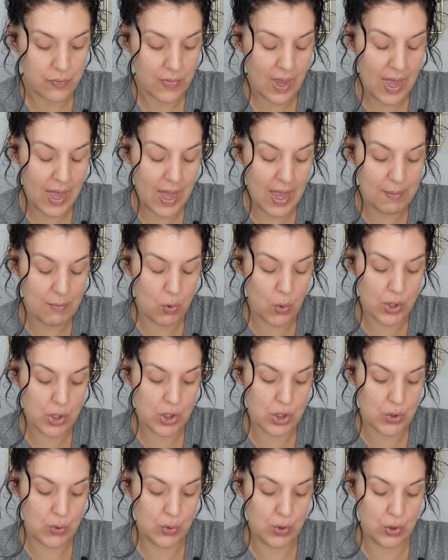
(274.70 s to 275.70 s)
I'm going
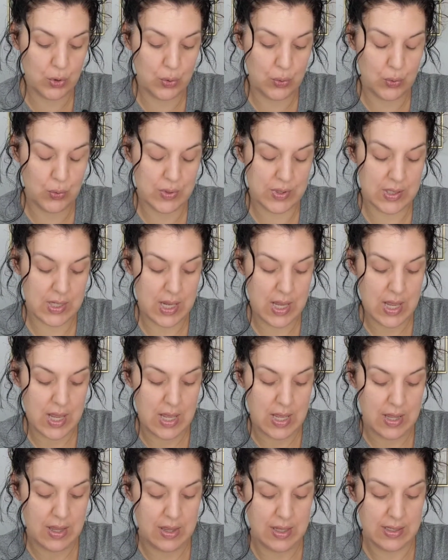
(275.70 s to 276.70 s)
to use
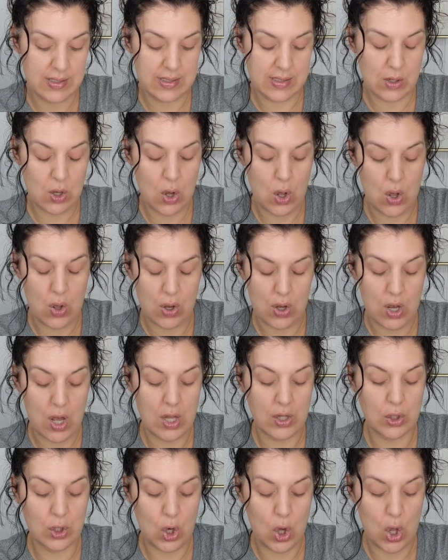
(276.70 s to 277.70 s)
this
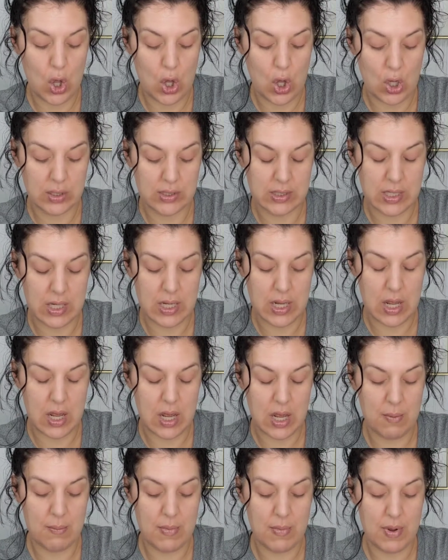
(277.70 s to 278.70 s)
color called
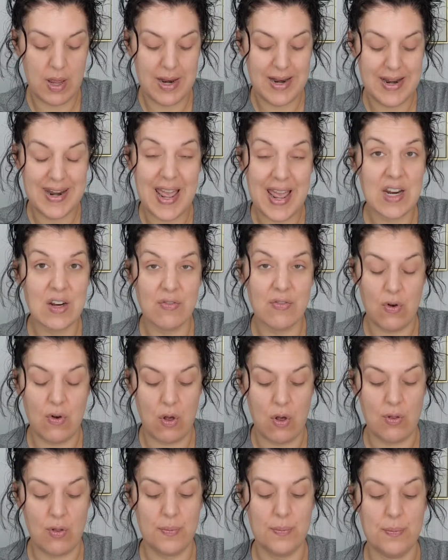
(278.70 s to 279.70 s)

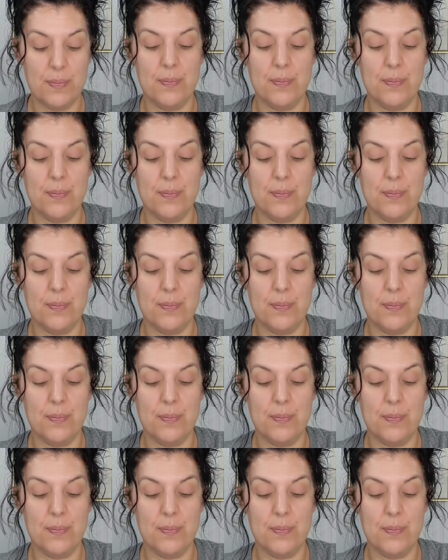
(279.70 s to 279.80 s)
Nightfall.